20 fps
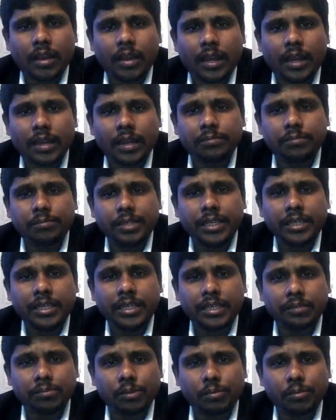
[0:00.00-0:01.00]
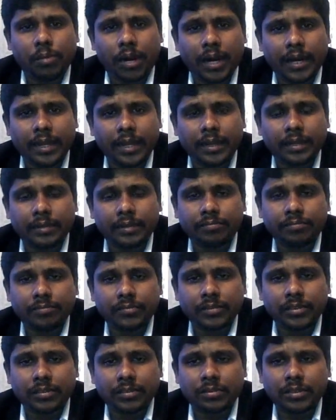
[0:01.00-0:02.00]
And being a mobile,
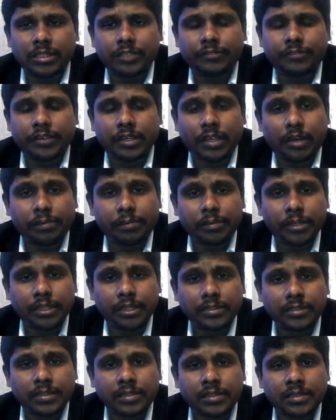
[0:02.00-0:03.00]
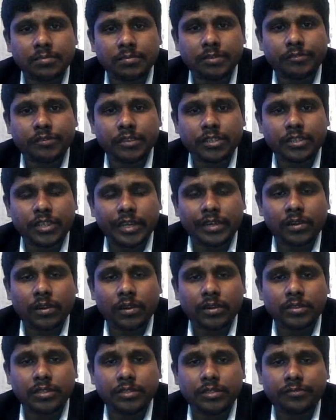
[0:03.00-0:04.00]
different operating system, different
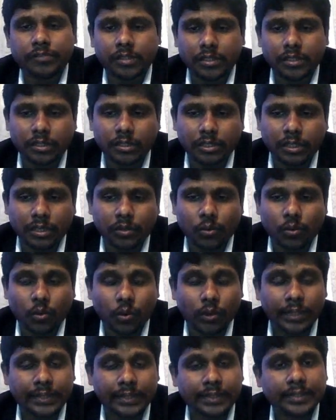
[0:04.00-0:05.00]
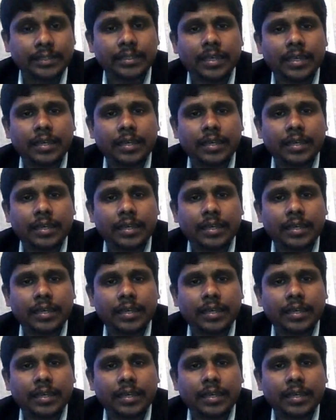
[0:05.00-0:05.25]
technology, different OS,